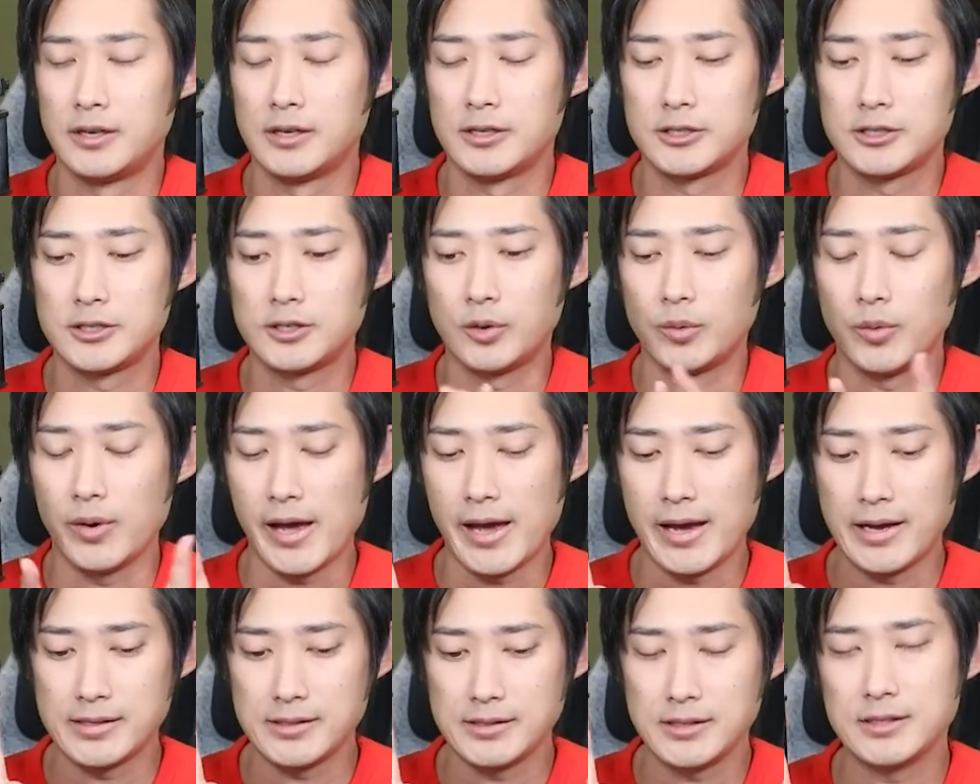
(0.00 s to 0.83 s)
So
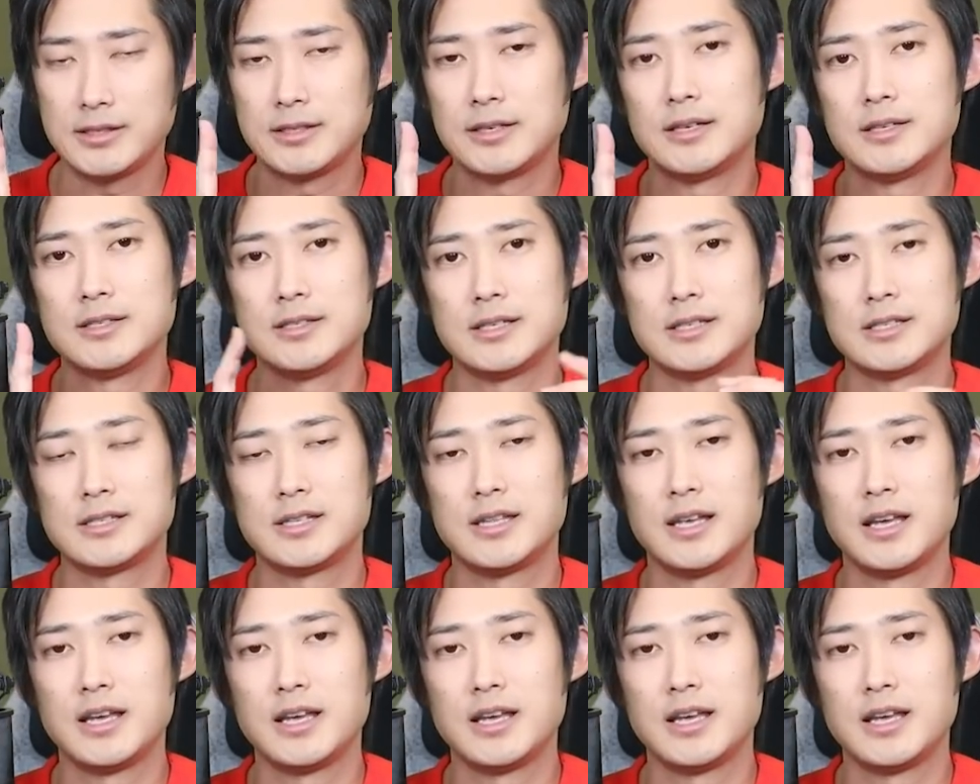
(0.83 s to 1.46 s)
as it does its